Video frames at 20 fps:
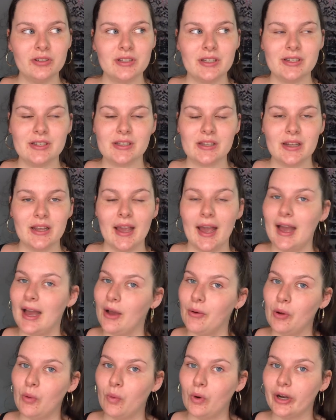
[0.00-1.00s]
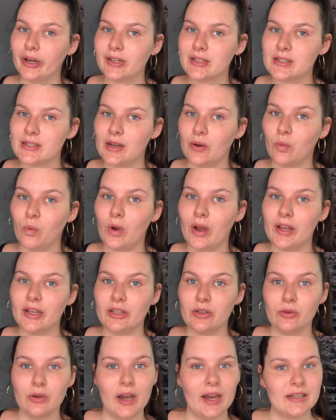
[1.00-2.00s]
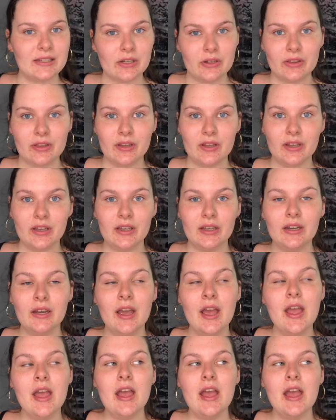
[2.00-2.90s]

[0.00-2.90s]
to see how it works and what you guys are thinking